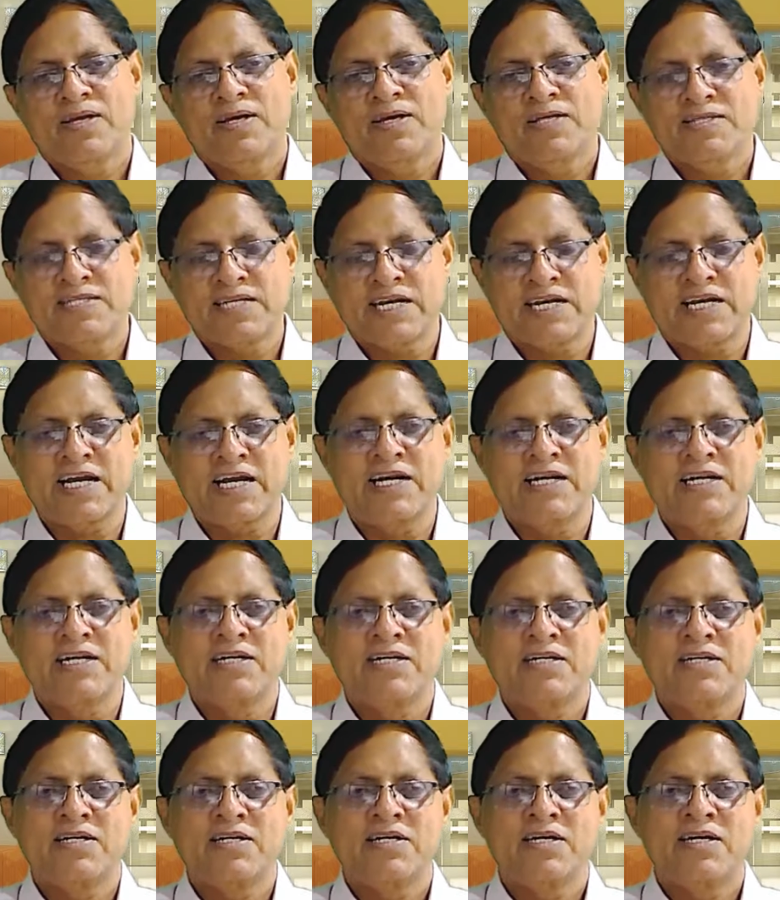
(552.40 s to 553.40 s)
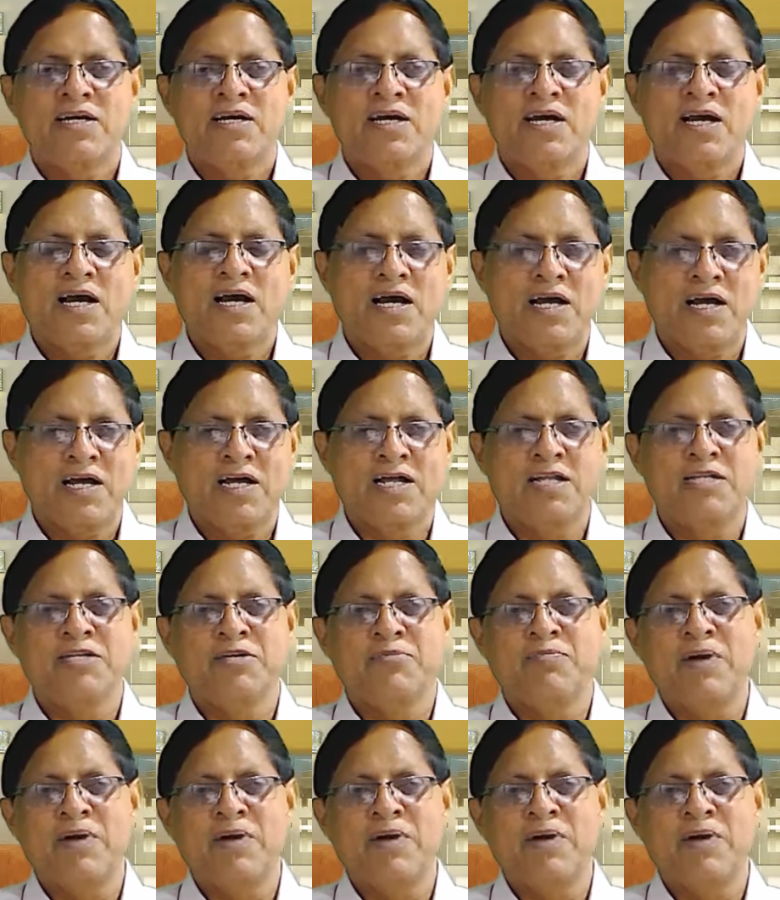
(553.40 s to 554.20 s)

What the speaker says: Second, the